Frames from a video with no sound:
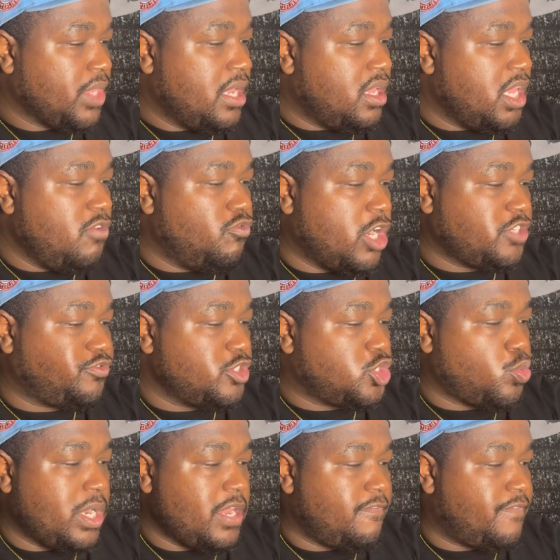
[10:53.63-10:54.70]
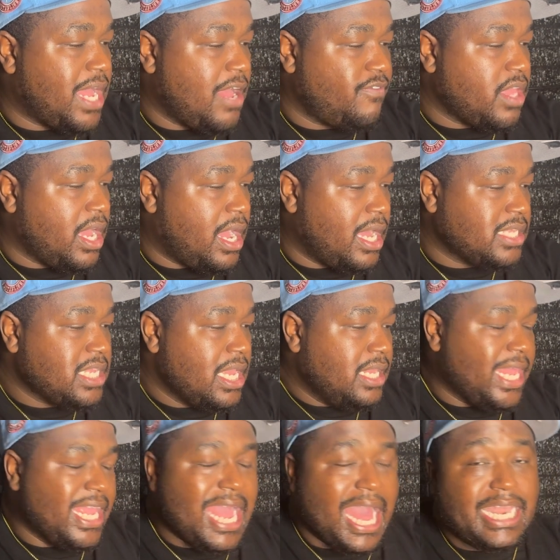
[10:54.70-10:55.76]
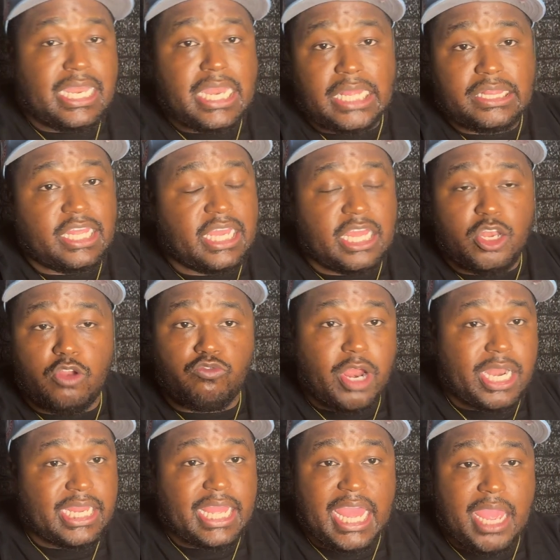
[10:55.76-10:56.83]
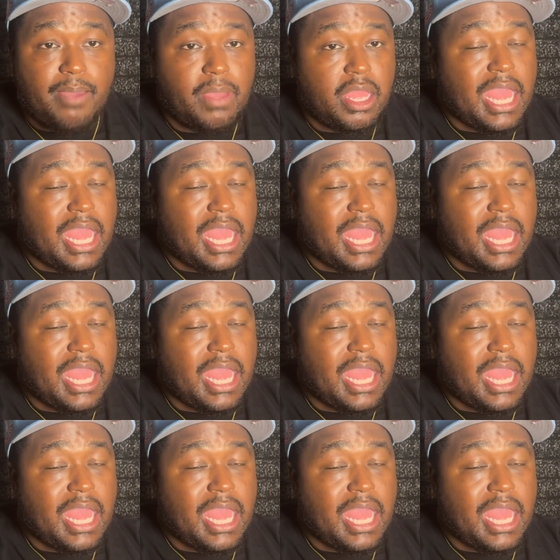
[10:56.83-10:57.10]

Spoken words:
He rushed for 25 yards. They got nothing in the run game.